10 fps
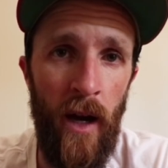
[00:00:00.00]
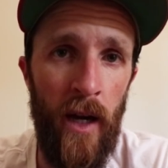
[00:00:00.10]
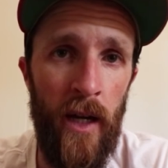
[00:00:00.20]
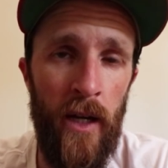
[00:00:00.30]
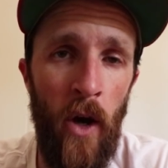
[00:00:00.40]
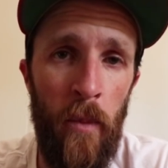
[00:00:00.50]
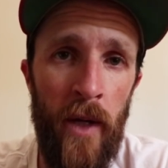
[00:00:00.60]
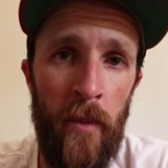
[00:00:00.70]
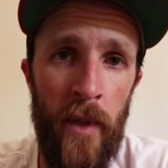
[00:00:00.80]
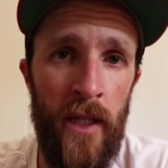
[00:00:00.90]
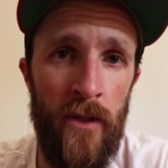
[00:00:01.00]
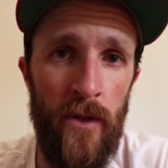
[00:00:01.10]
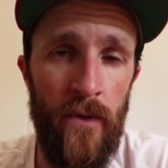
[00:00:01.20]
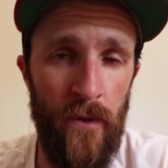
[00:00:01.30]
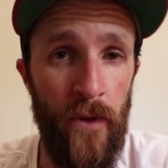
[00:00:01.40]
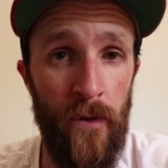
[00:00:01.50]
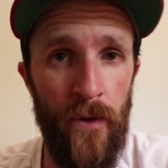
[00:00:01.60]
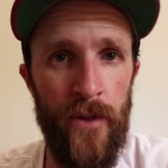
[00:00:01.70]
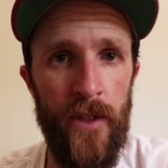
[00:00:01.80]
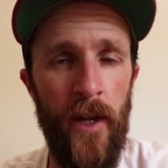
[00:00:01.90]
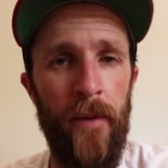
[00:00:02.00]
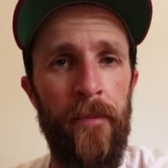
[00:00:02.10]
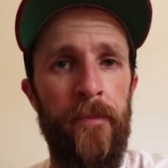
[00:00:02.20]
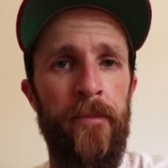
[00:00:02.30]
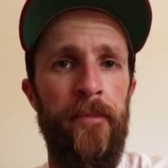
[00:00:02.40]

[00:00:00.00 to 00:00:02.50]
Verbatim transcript: I open up Easel for the first time.